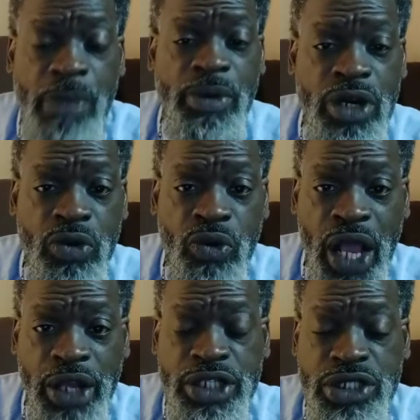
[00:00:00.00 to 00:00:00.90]

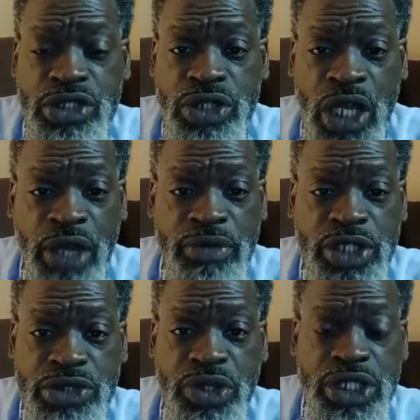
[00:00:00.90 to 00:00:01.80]
around the
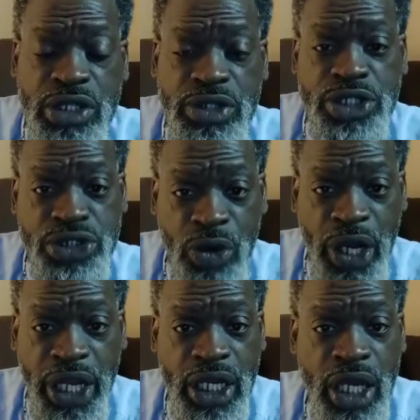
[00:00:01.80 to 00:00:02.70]
streets of Detroit,